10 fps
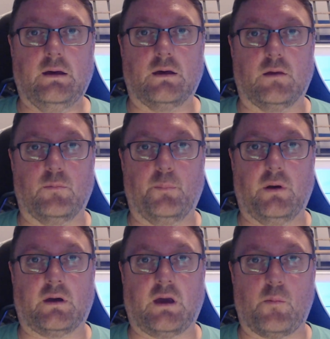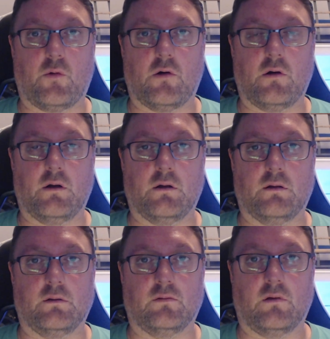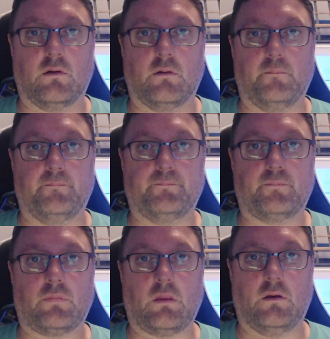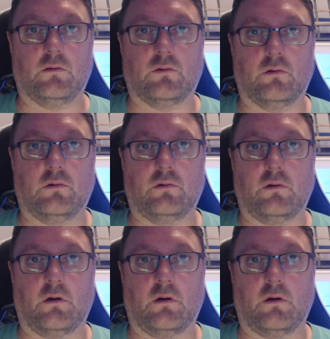give me a better camera and such.